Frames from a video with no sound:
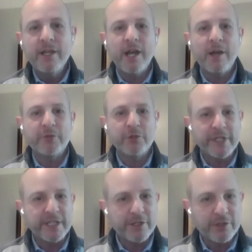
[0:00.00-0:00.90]
So you
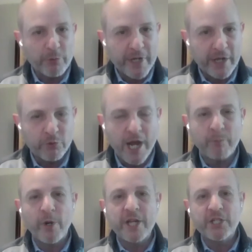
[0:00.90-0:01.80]
need to slow down your
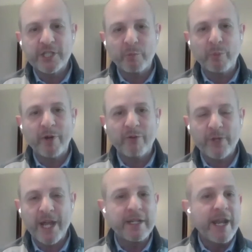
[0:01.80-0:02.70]
operations and prepare for
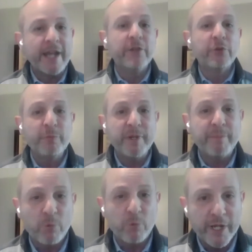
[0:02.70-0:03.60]
that. And there could be
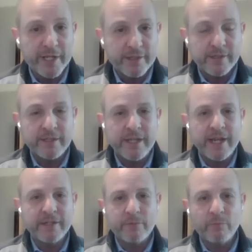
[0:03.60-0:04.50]
big winds.
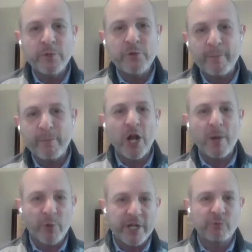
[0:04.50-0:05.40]
And when you think about
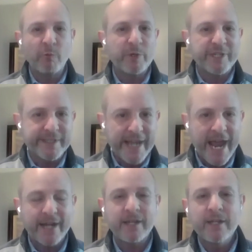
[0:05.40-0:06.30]
operation, when we
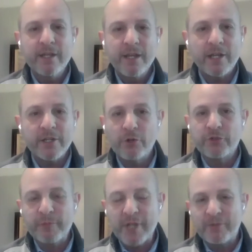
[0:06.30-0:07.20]
stack,
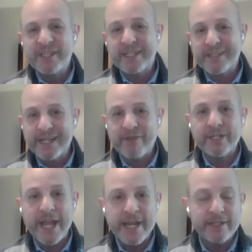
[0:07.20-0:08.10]
sometimes 6,
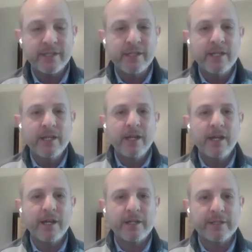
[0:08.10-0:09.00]
7, 8
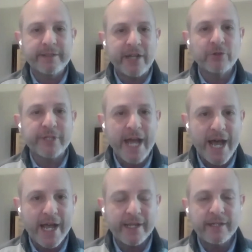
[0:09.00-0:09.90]
containers
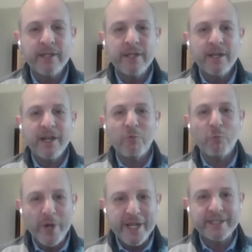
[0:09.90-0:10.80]
high,
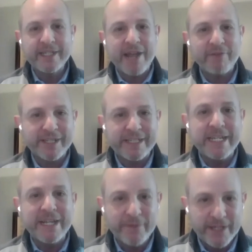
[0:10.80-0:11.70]
wind can have a
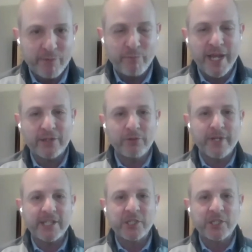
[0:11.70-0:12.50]
significant impact on that.